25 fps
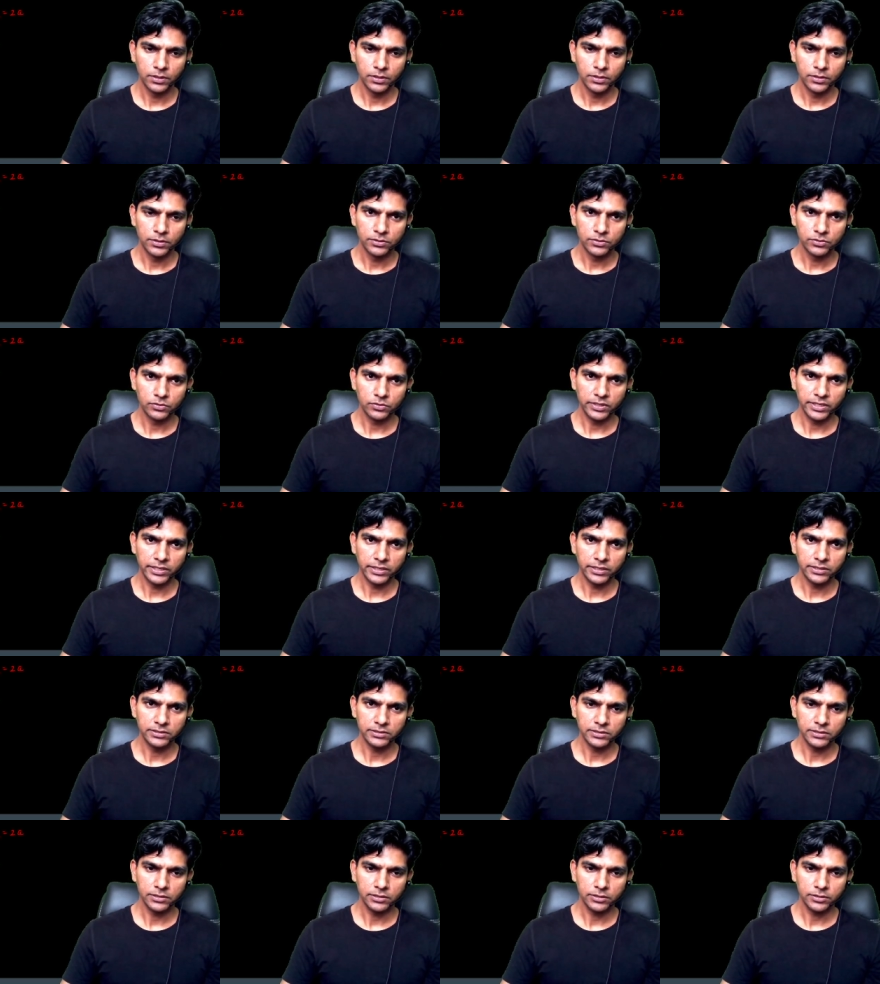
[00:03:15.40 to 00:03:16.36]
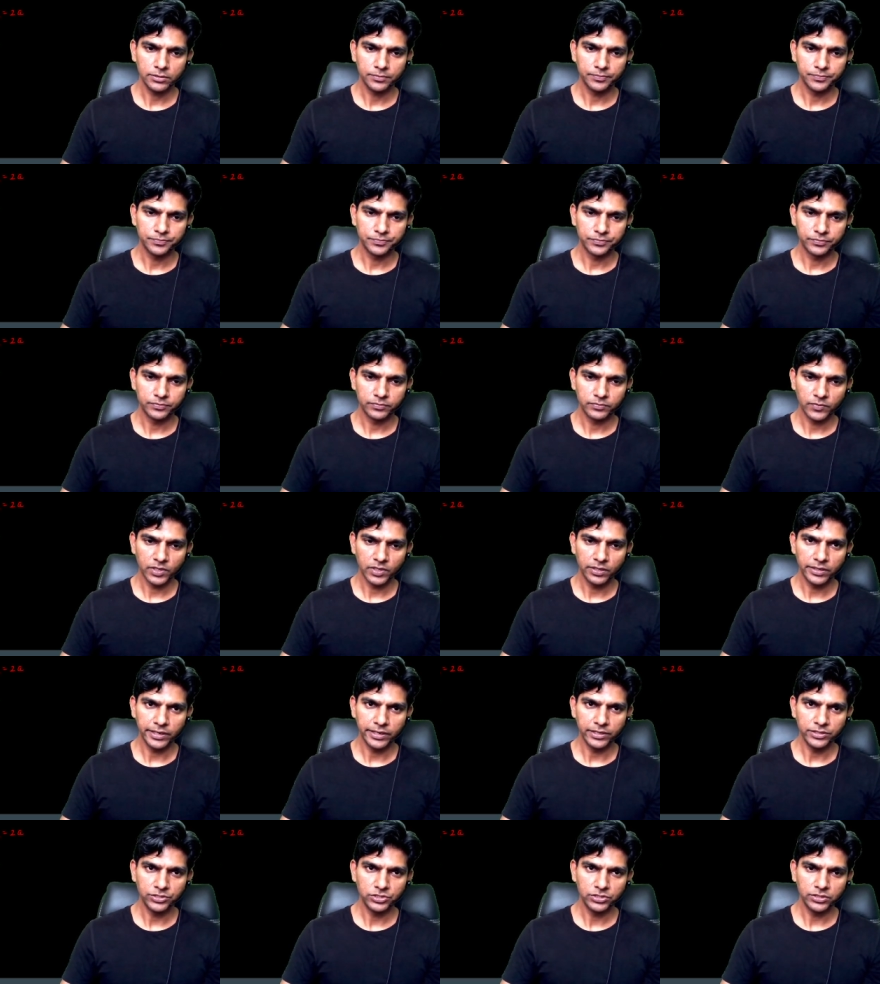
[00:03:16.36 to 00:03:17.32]
so there is a
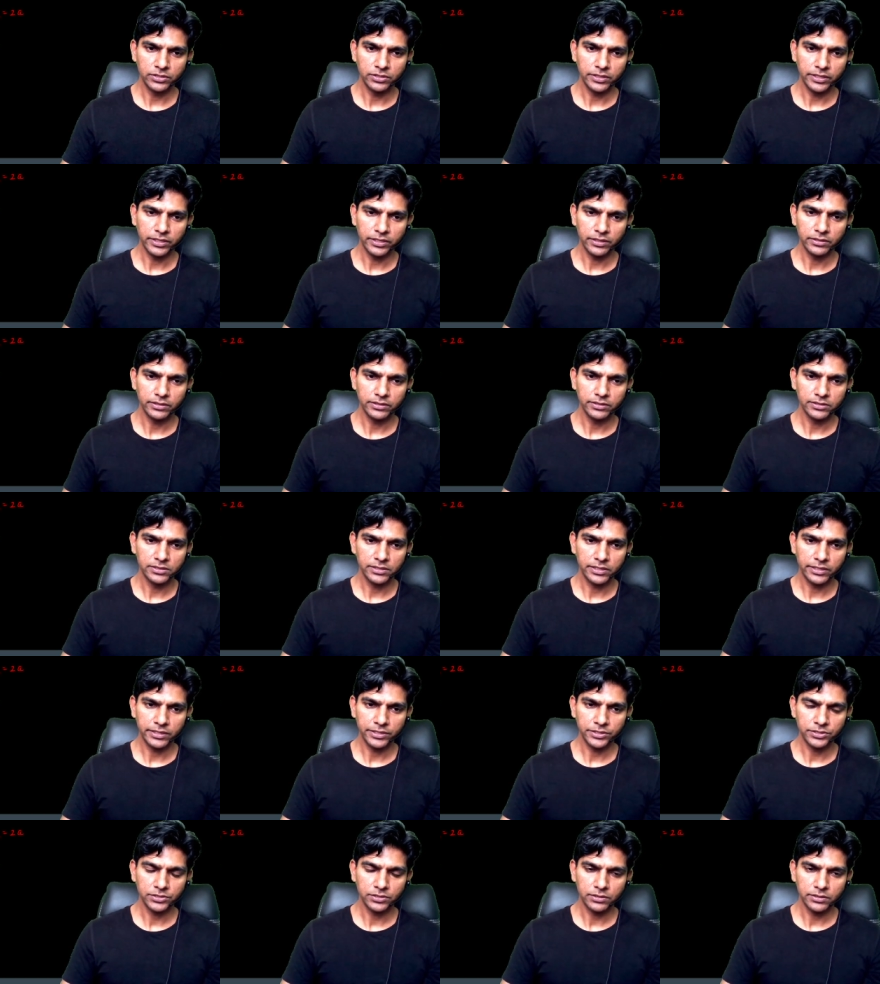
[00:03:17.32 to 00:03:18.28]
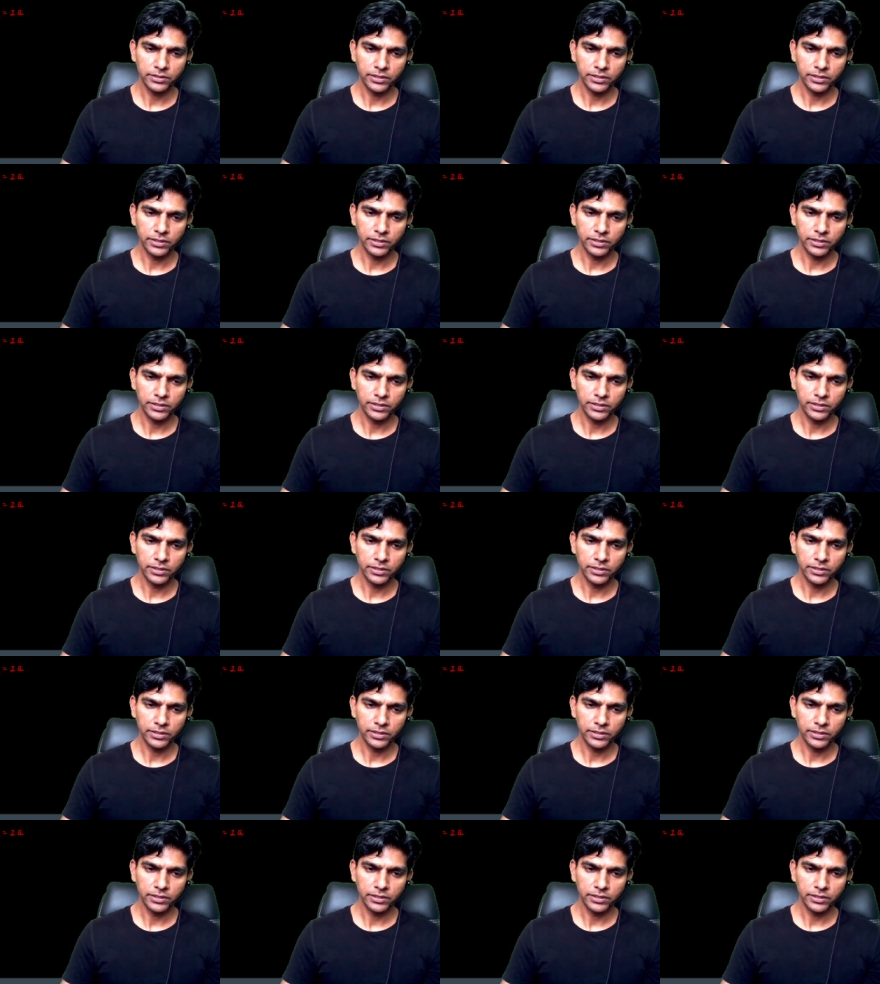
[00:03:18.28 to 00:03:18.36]
tension T in this direction.